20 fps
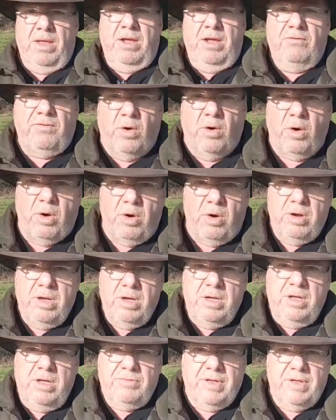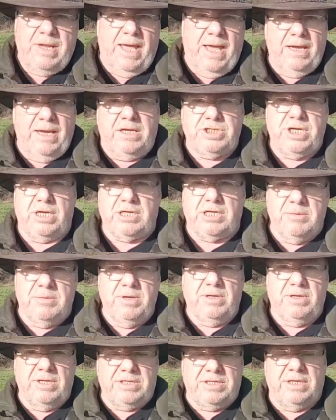for the Lancashire
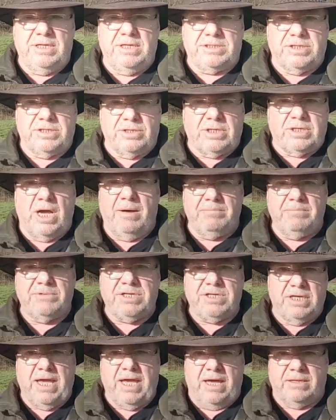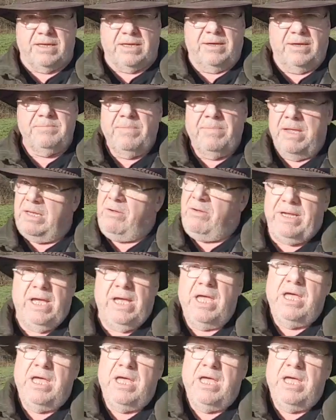communities to come together. You know,